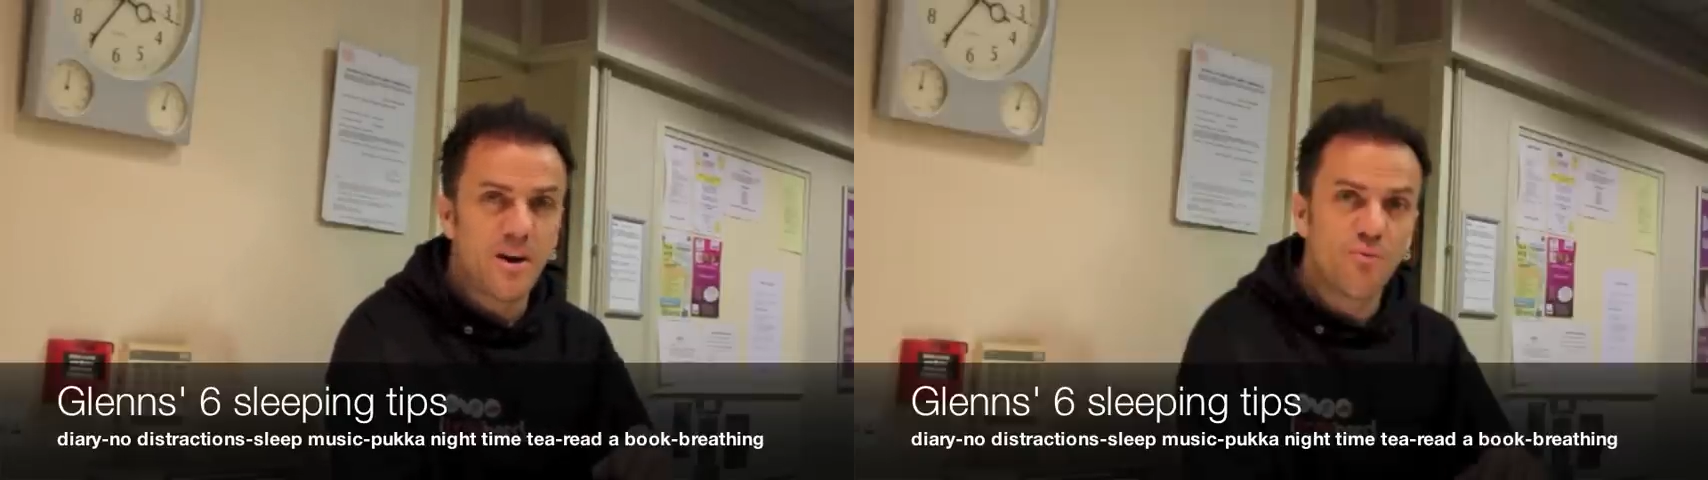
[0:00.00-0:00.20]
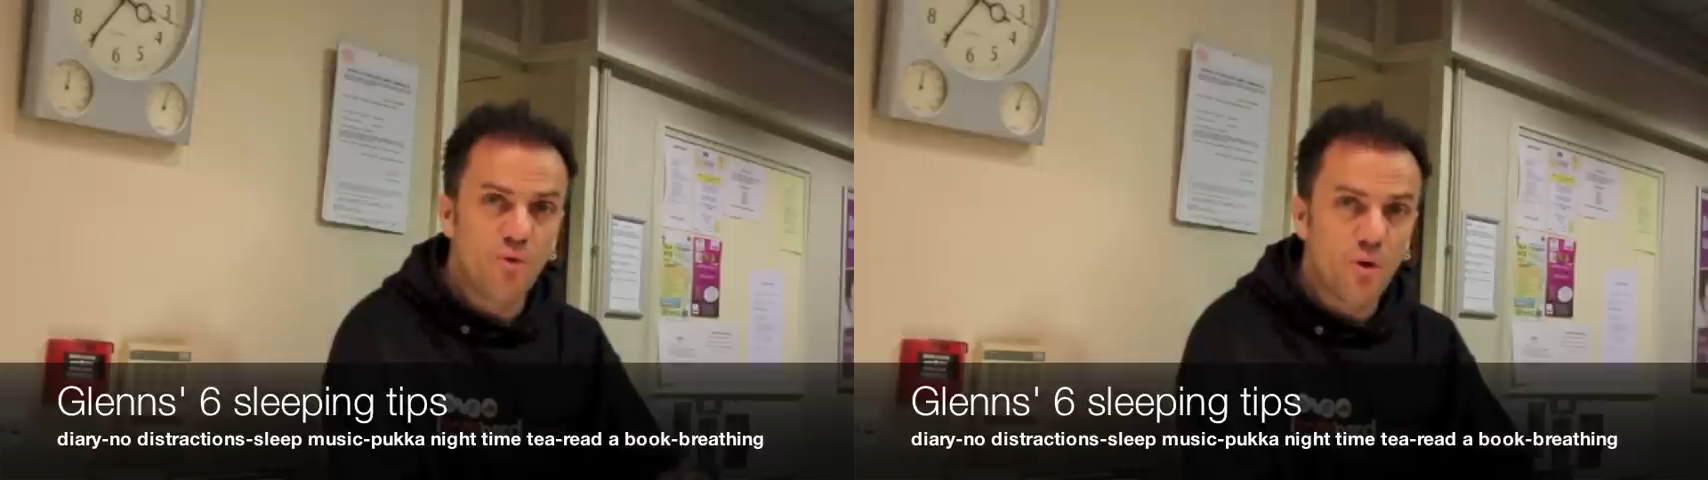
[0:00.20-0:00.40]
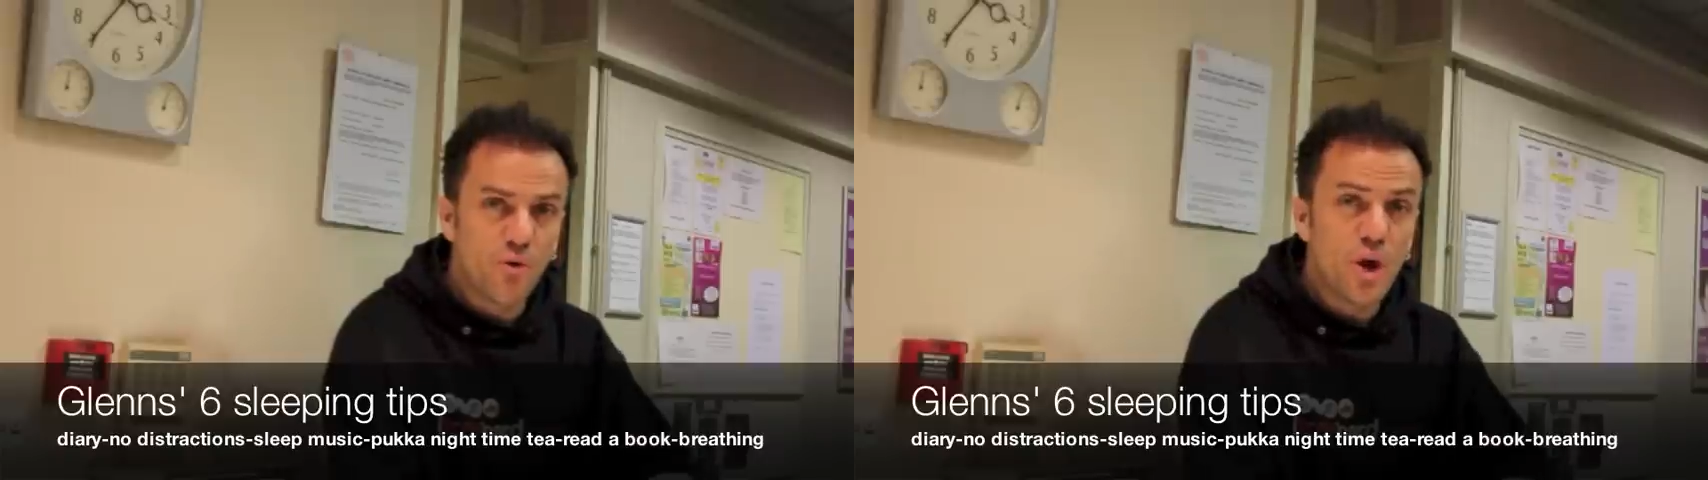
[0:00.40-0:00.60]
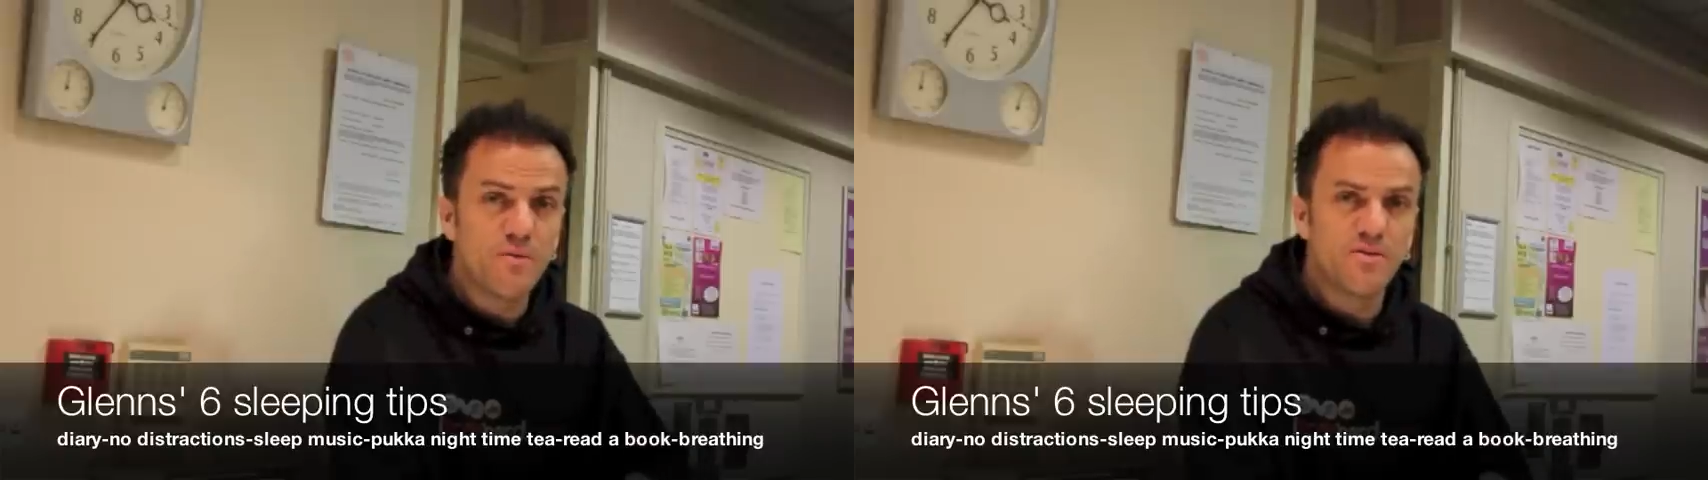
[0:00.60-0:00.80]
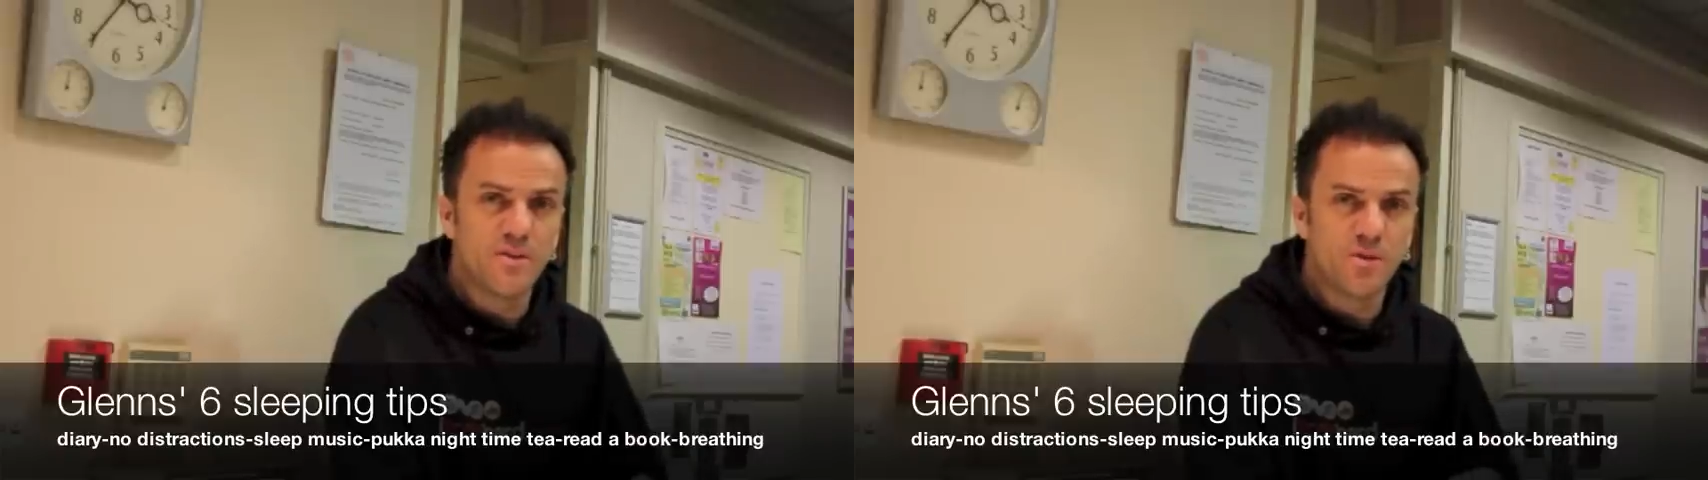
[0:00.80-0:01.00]
that wrong
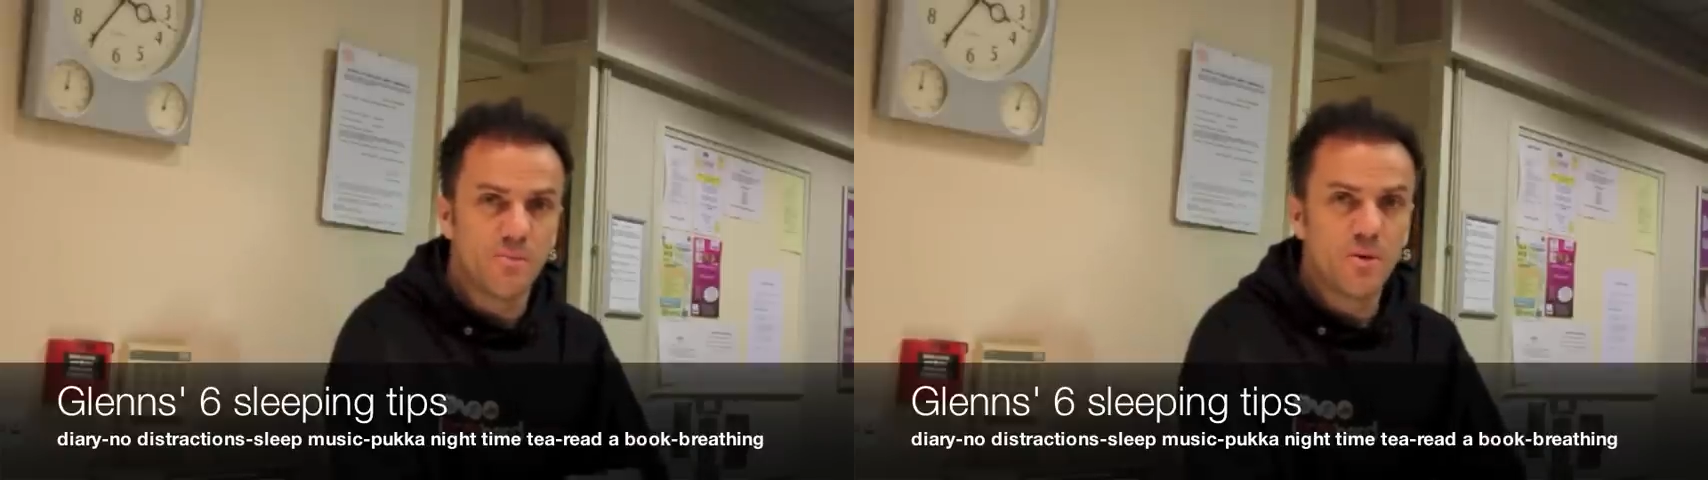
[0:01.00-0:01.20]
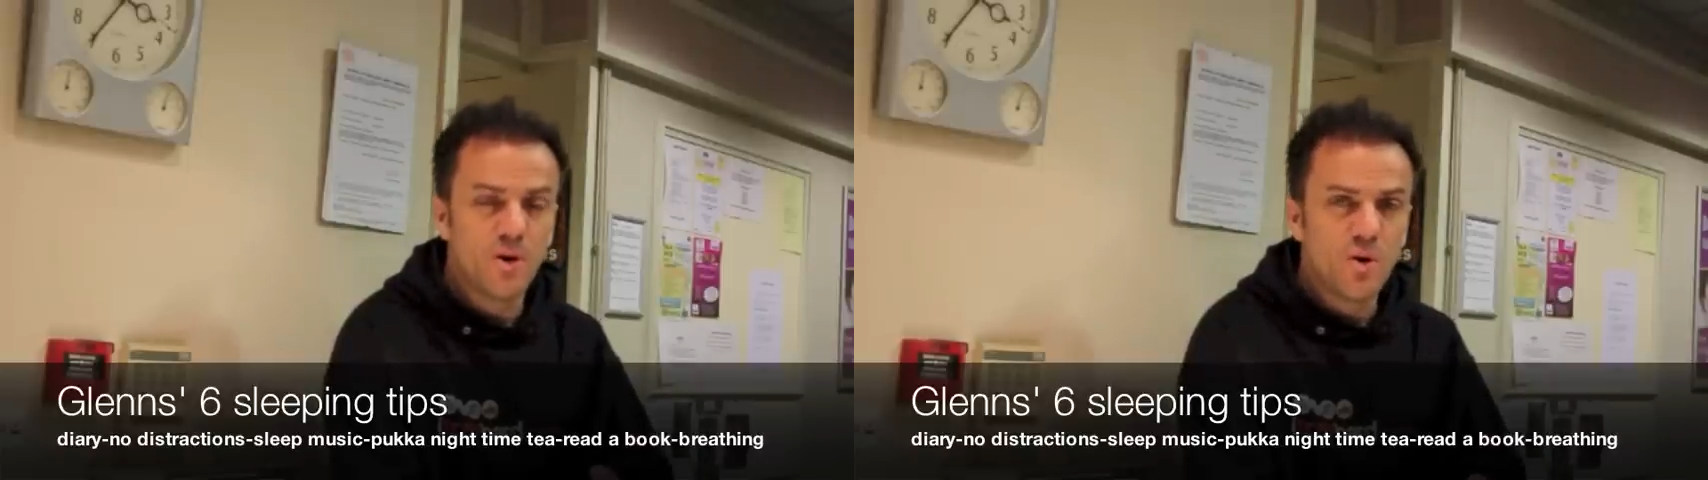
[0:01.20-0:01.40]
nervous system,